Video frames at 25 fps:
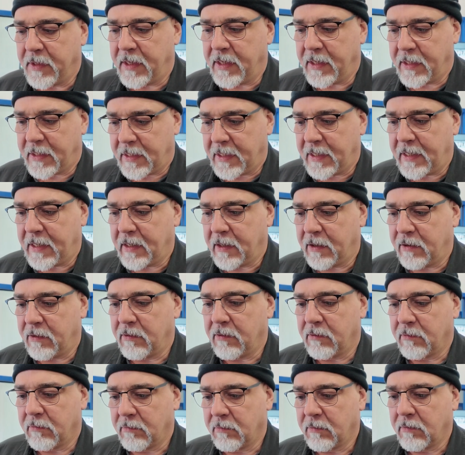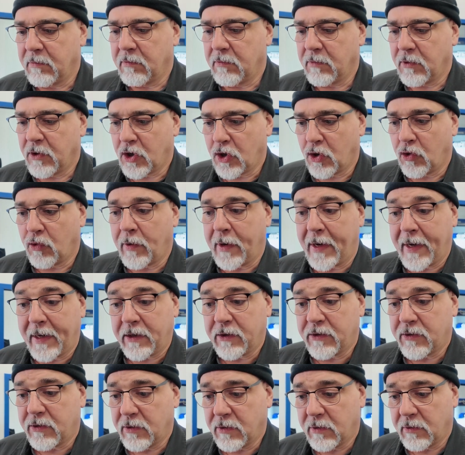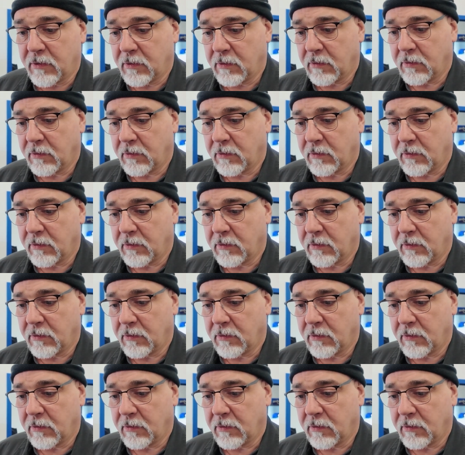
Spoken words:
it can correct